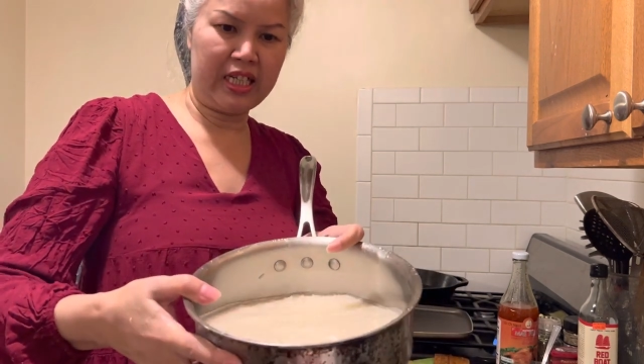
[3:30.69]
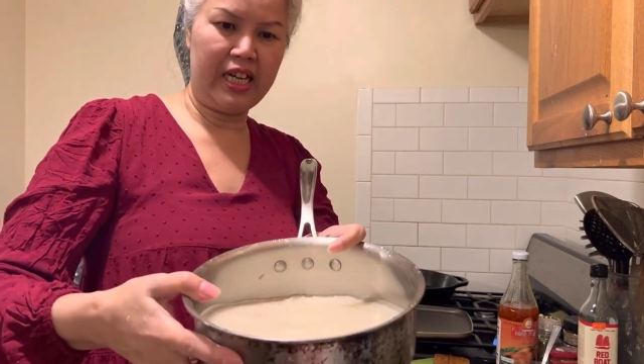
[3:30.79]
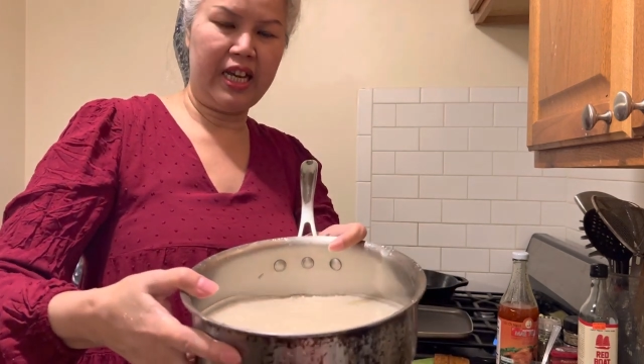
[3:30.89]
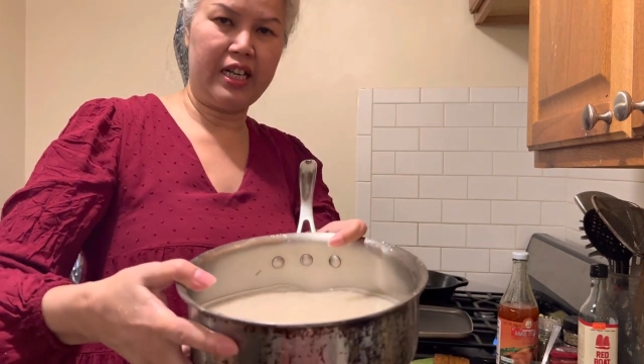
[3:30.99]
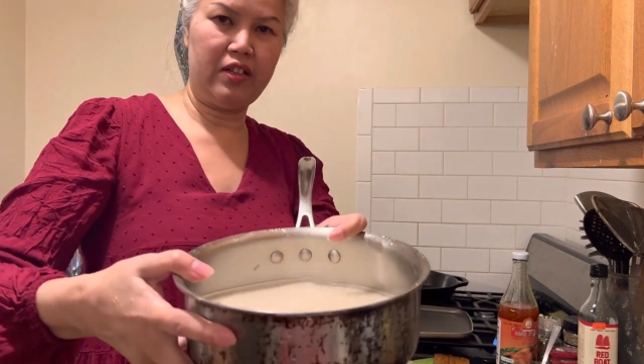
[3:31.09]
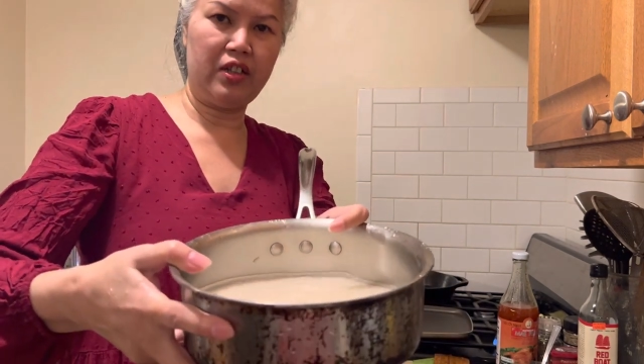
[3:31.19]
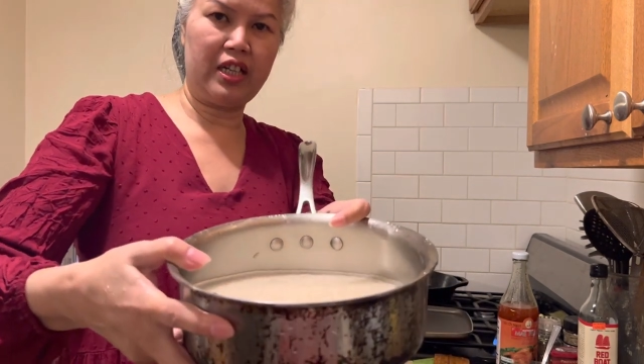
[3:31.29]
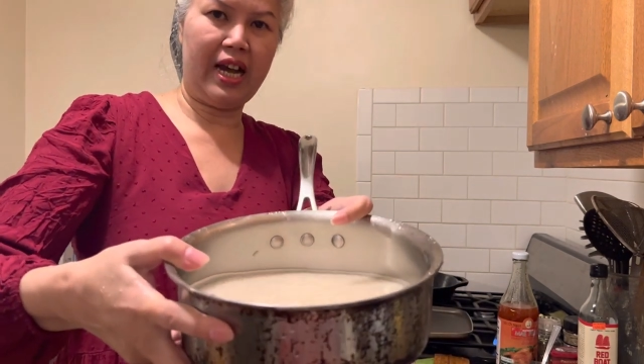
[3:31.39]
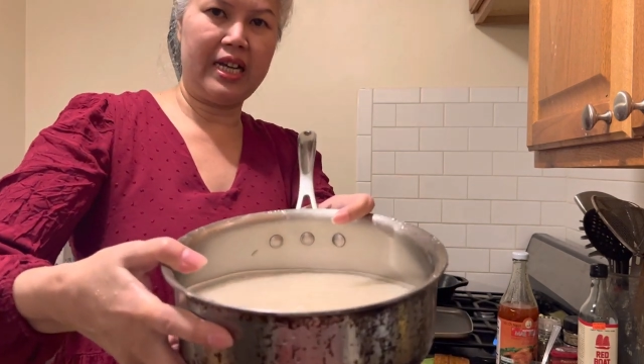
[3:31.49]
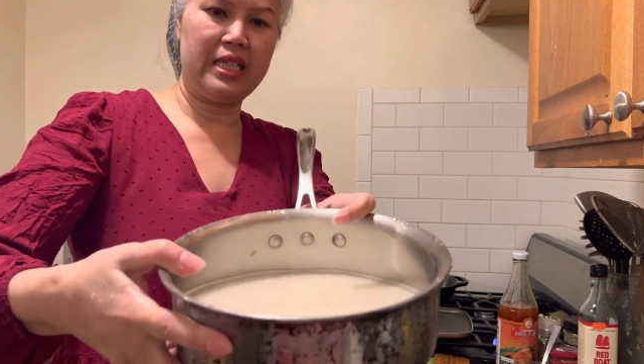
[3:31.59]
clear do you
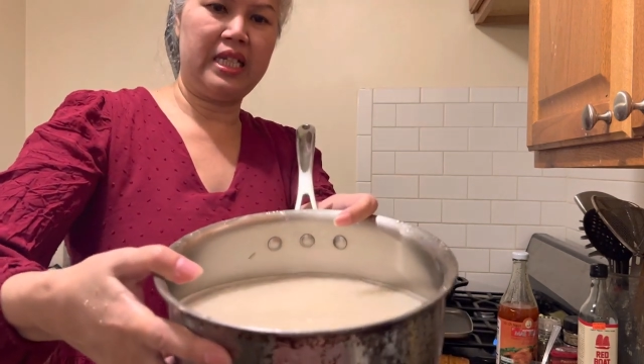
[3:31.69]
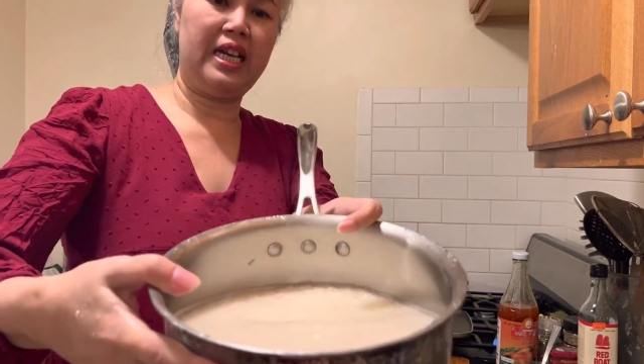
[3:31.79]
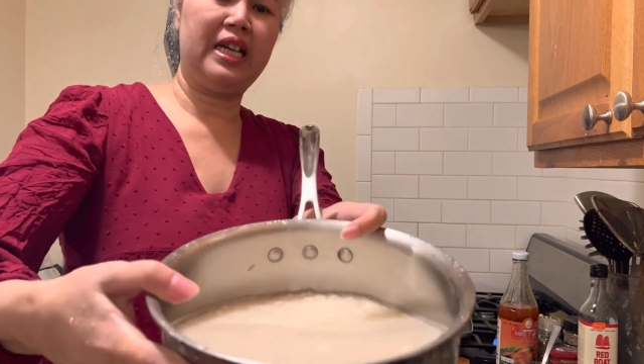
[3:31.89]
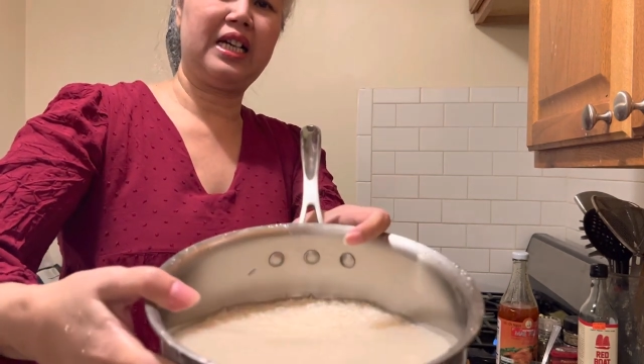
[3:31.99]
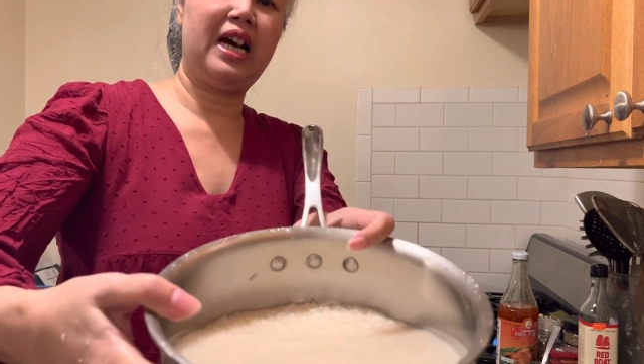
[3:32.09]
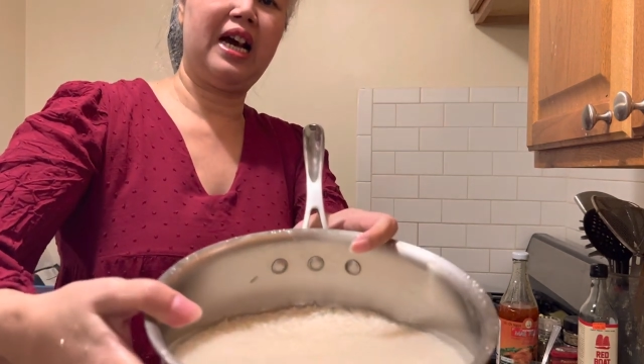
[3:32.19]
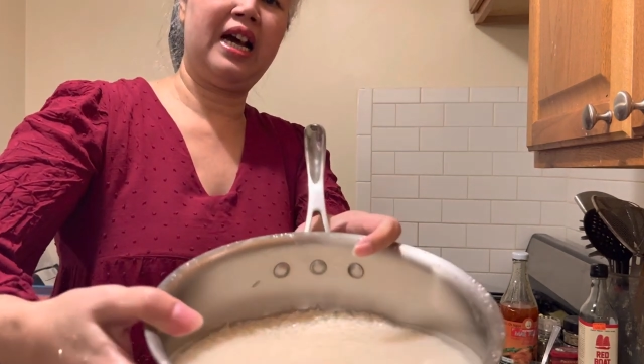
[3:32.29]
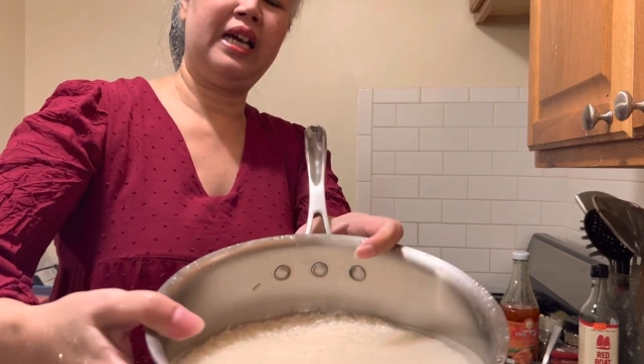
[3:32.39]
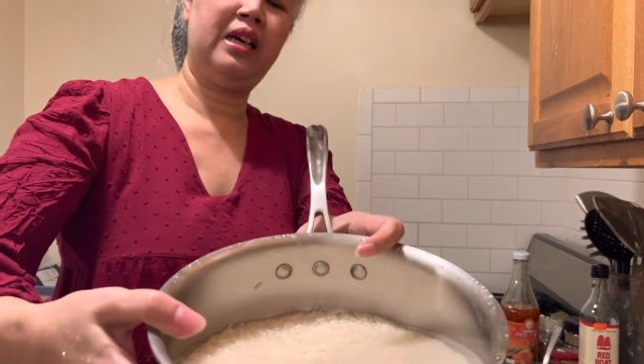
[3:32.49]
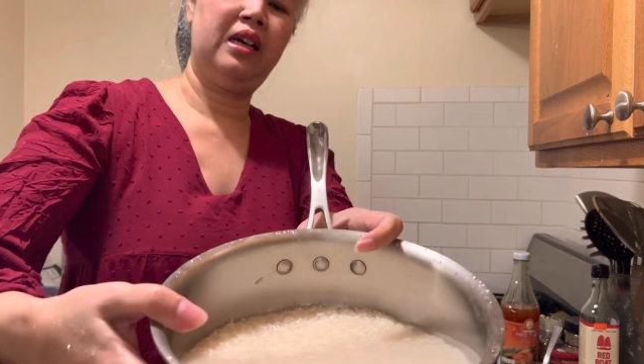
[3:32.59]
guys see it guys